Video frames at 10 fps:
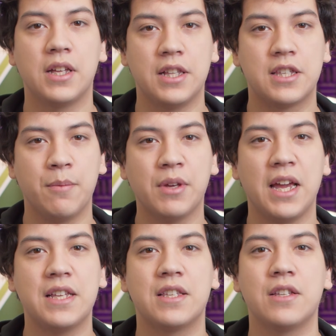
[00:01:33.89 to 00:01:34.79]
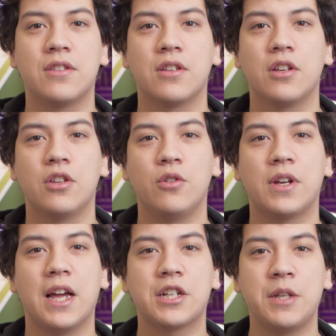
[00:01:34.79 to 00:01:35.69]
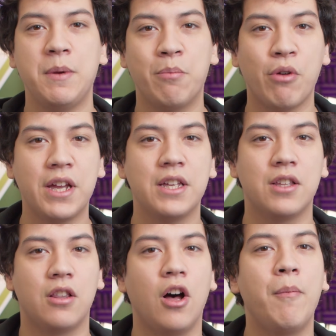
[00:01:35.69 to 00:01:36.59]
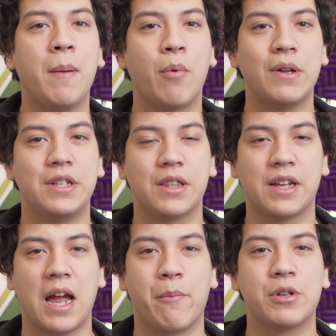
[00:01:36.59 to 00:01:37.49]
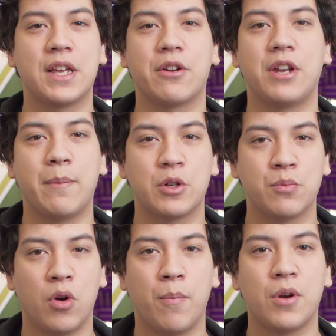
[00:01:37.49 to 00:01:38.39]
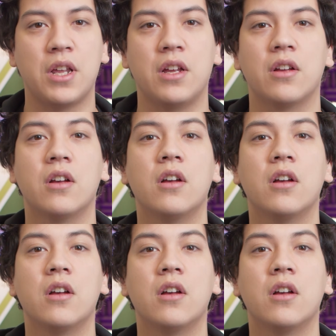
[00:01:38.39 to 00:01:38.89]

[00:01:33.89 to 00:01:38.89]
In some cases, you could actually be breaking the law by pointing the cameras at your neighbor's property.